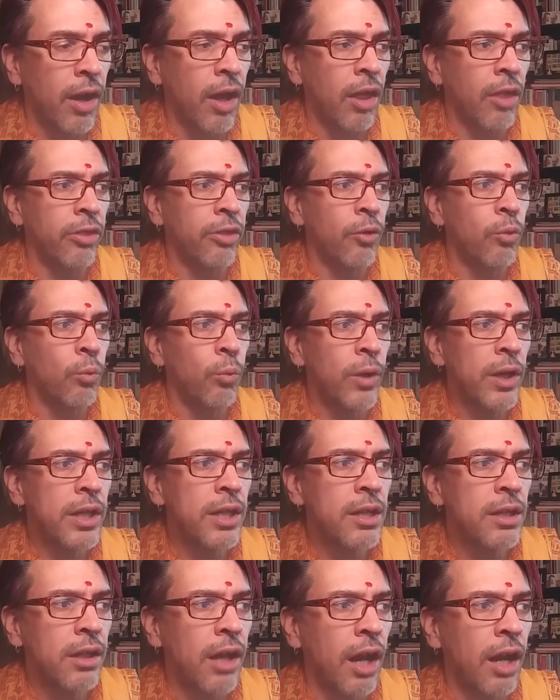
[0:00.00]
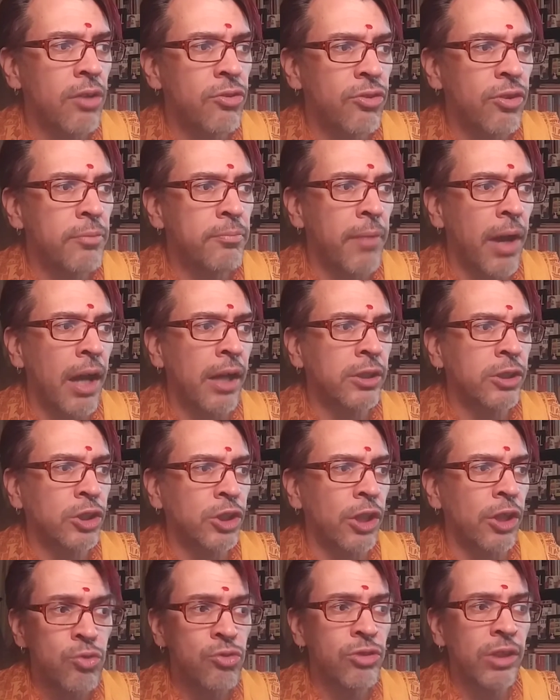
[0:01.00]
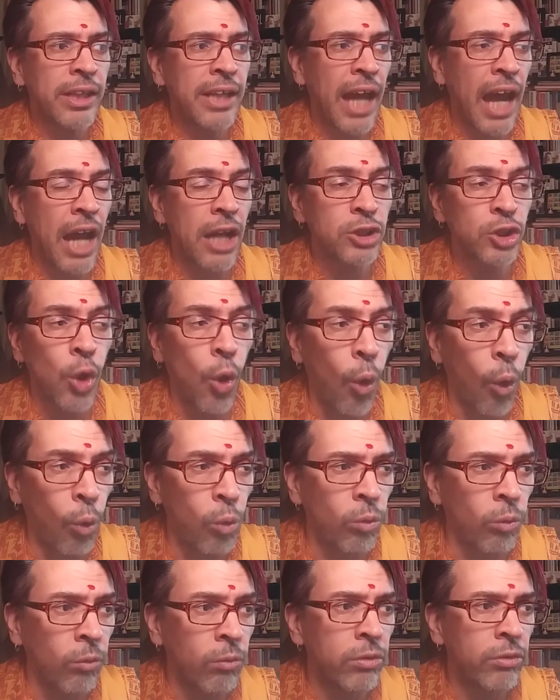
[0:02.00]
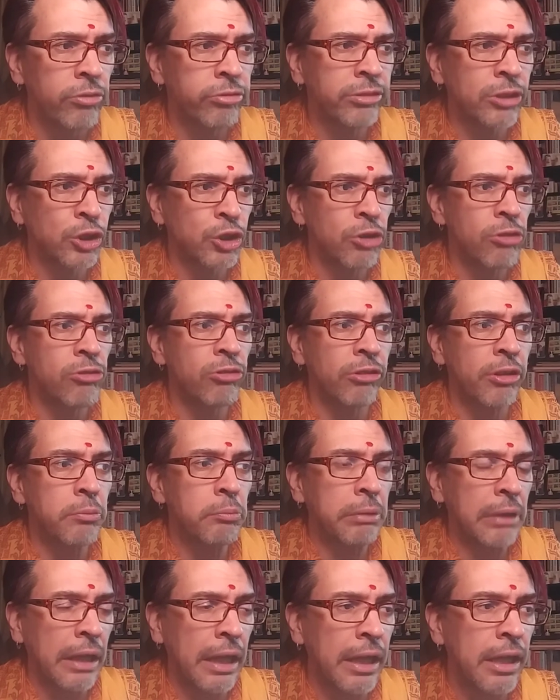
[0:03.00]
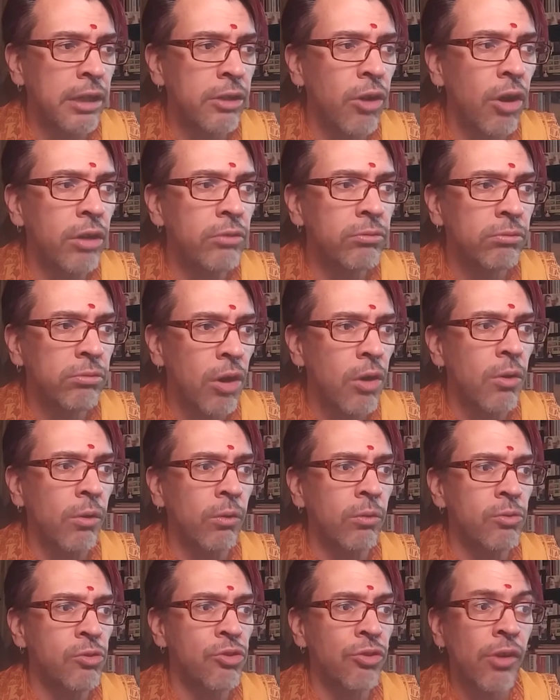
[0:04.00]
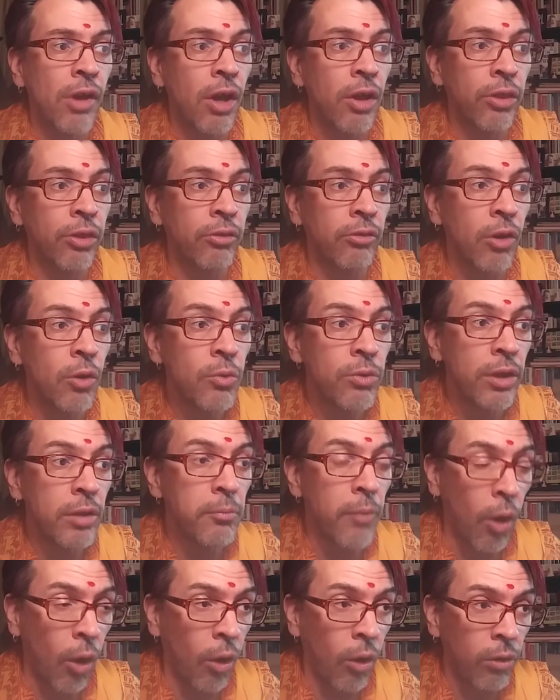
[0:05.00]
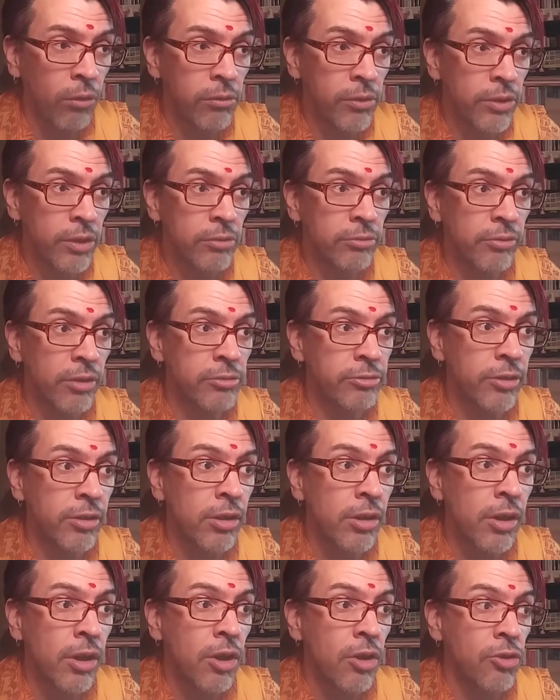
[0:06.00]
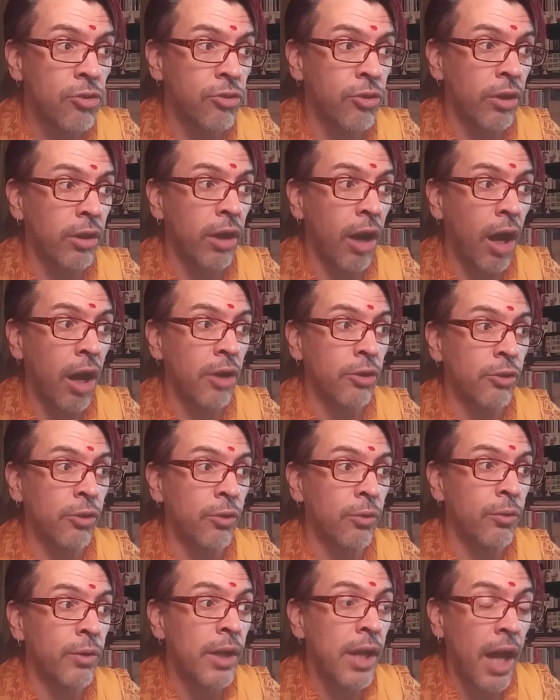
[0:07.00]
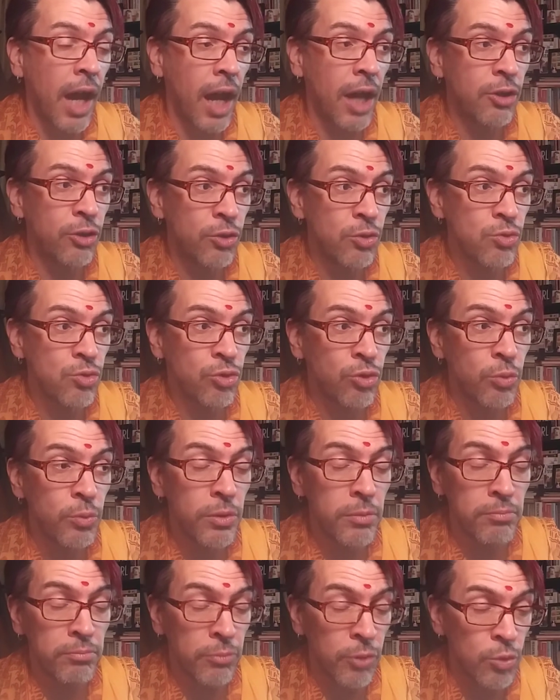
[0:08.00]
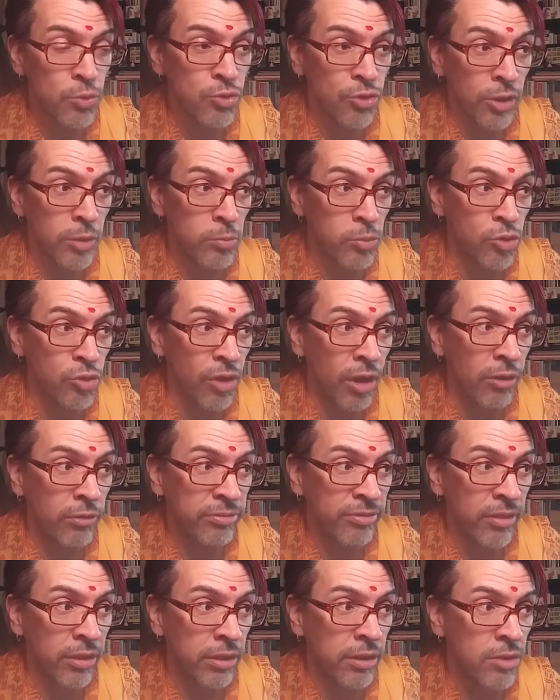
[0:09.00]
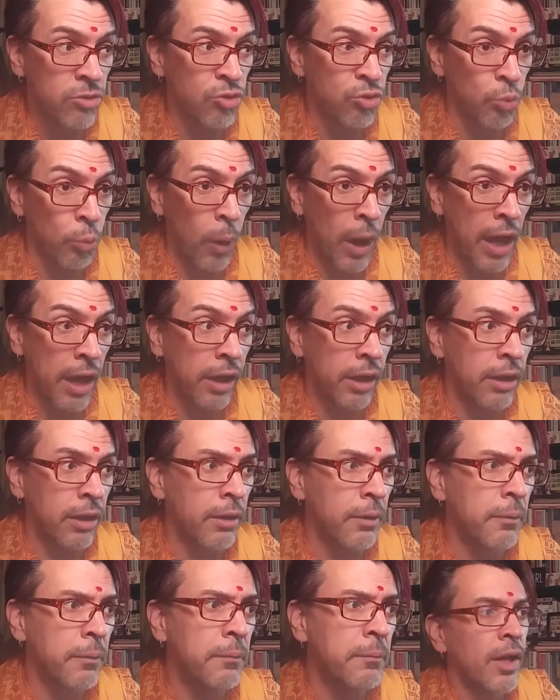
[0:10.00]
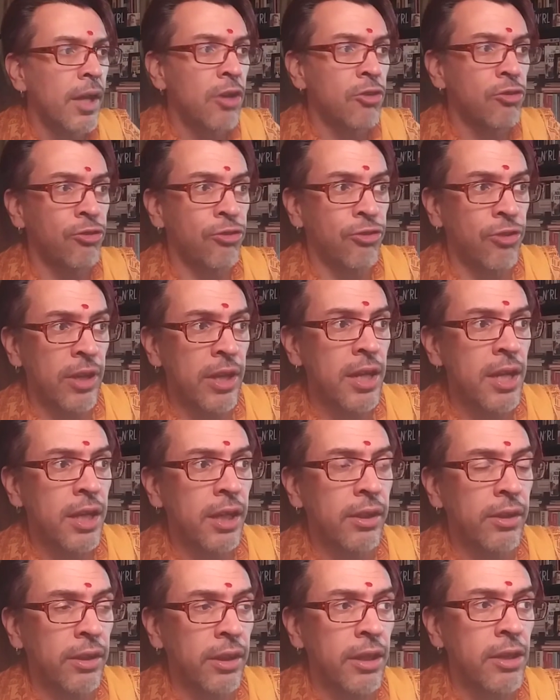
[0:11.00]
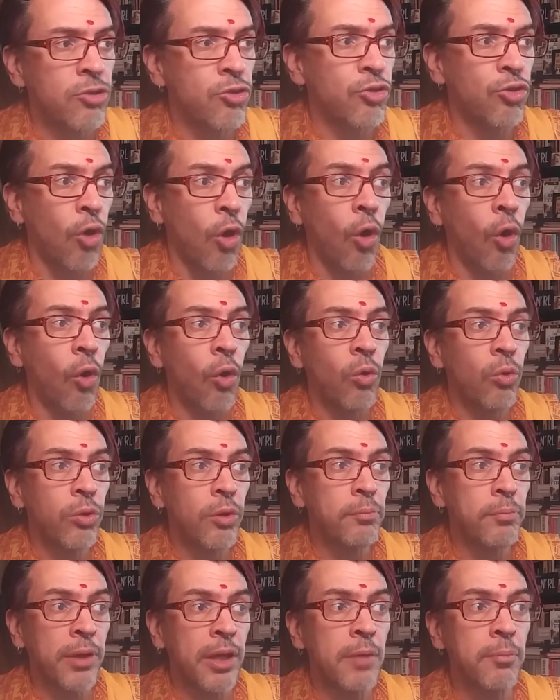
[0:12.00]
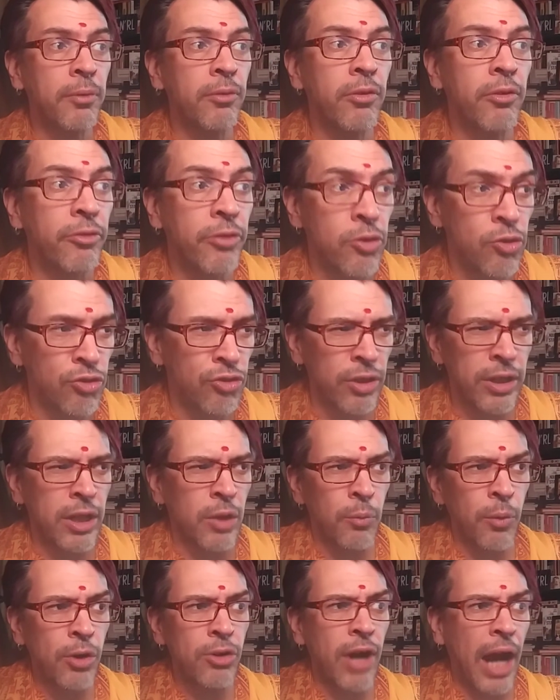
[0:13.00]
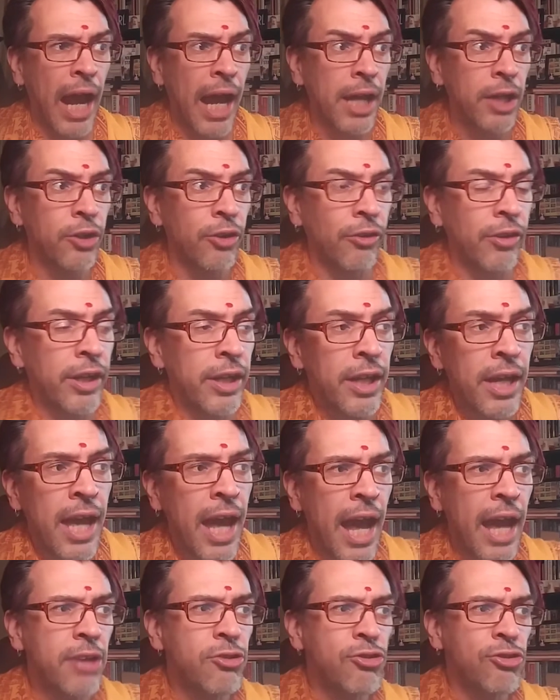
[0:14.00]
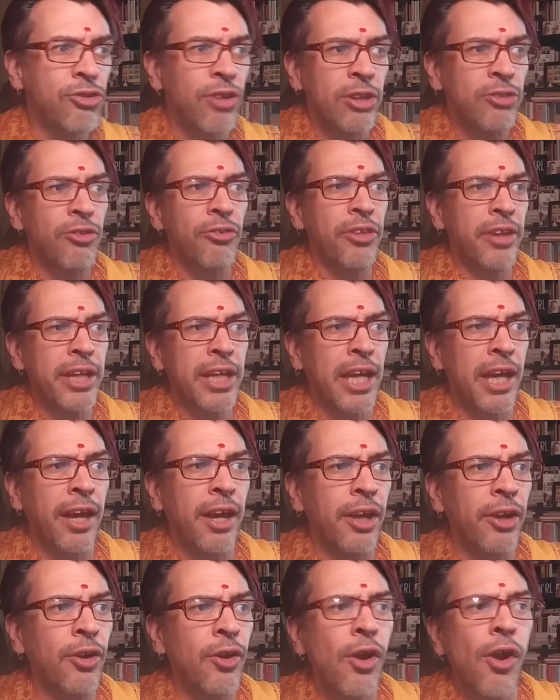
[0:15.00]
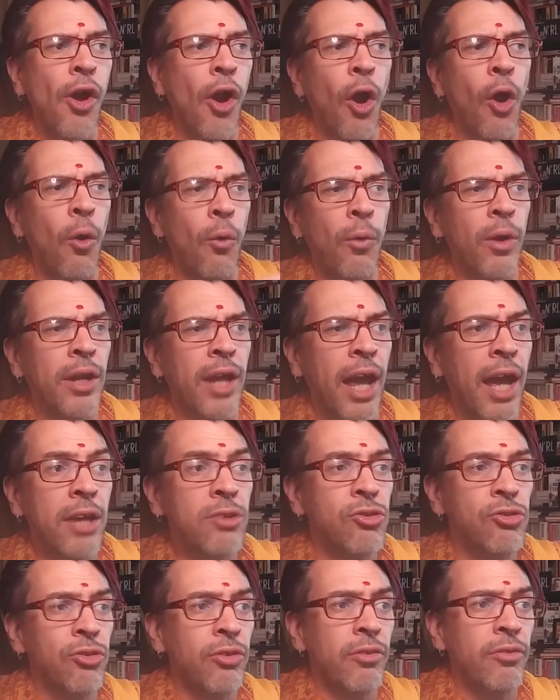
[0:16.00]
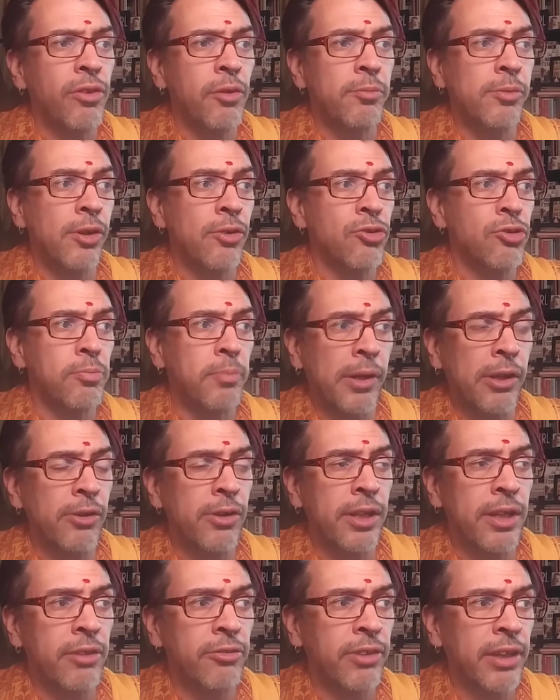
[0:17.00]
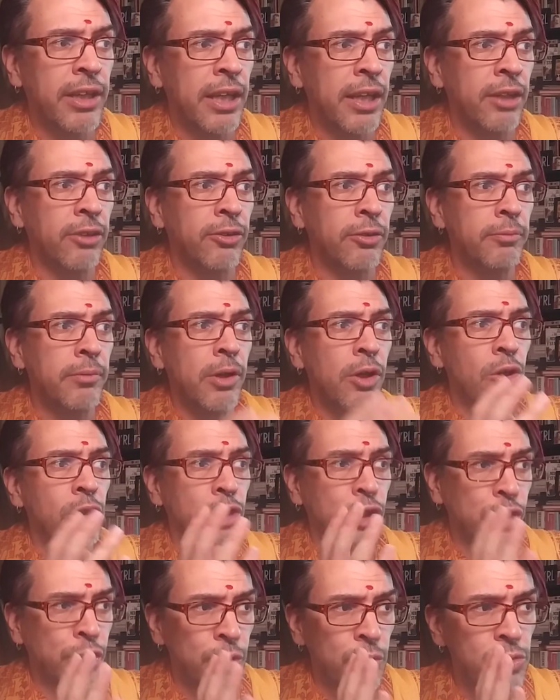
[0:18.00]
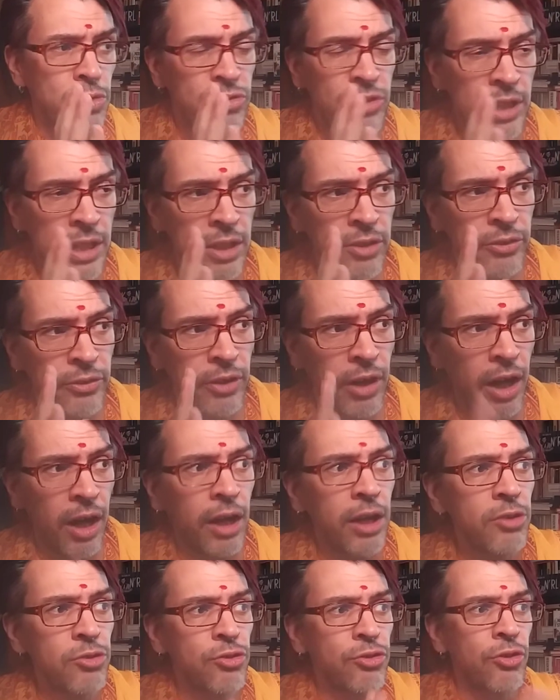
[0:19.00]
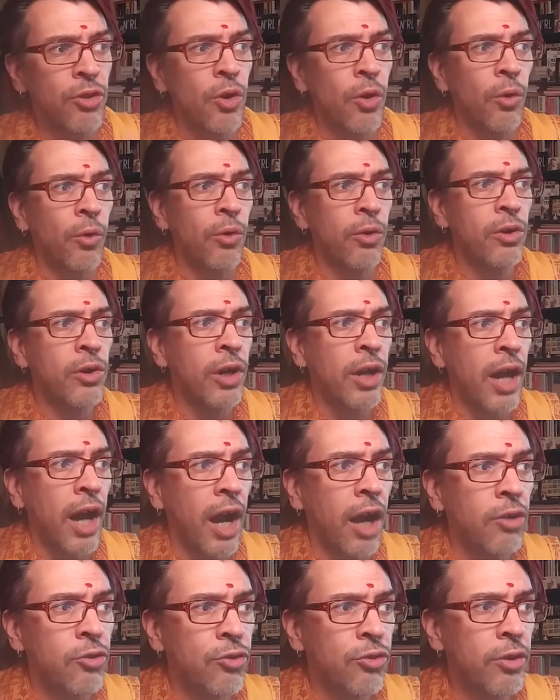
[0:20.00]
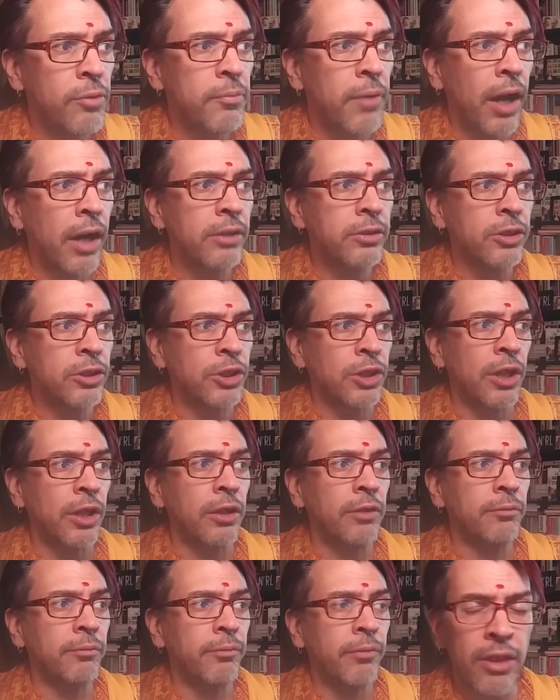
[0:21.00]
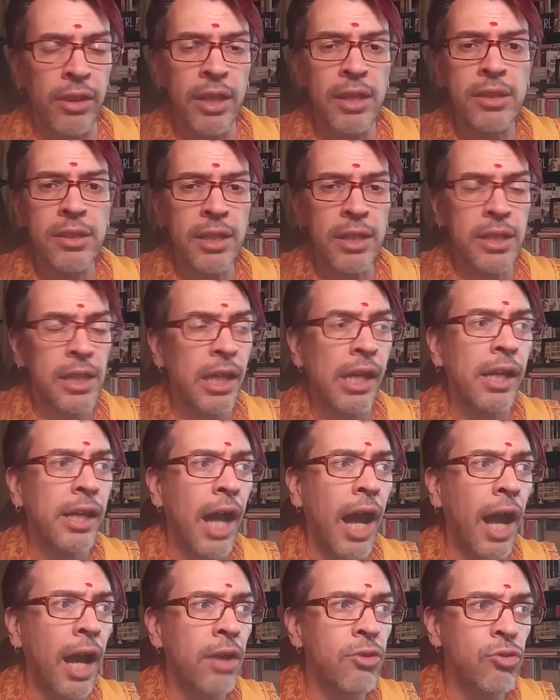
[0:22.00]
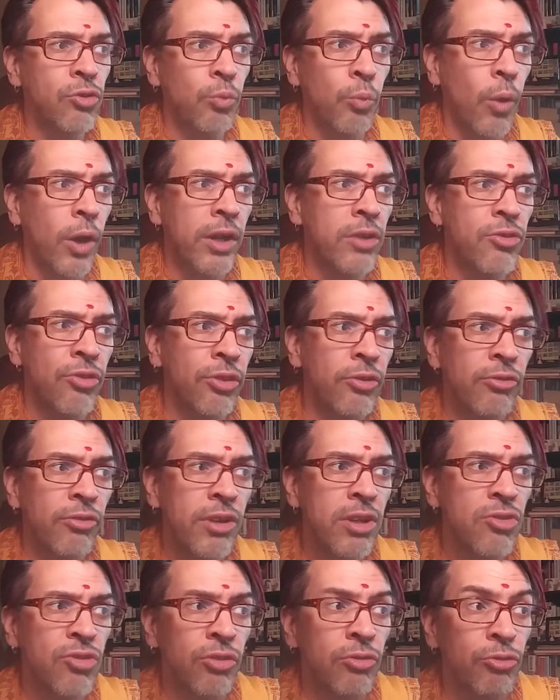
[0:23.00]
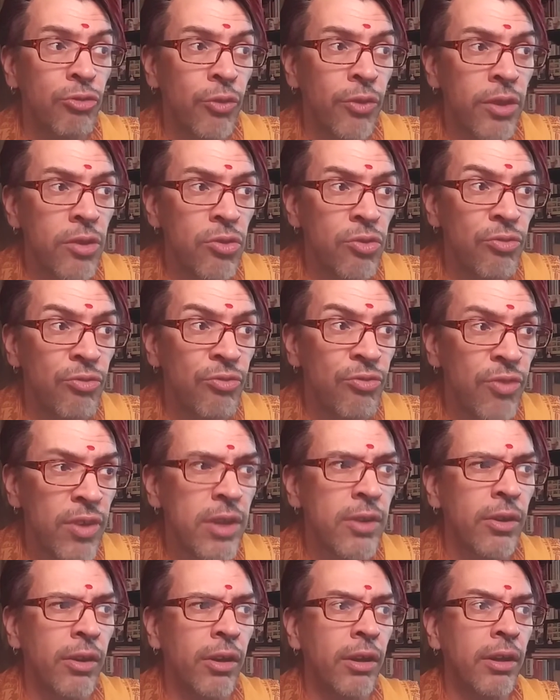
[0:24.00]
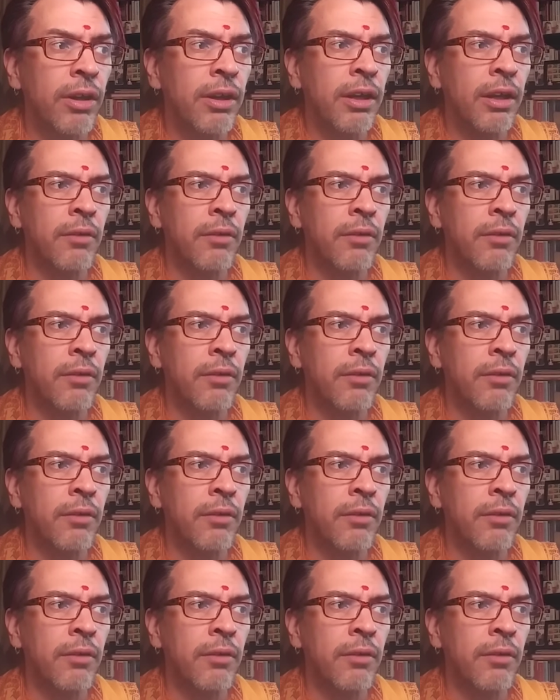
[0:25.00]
The wicked Asamanja used to catch hold of children playing on roads, throw them all in the river Sarayu, and used to amuse himself this way. Seeing this, all the people of the city were angry and said to the king, O enhancer of the prosperity of the kingdom, choose either us or Asamanja. Then the king asked, what is the reason for this fear?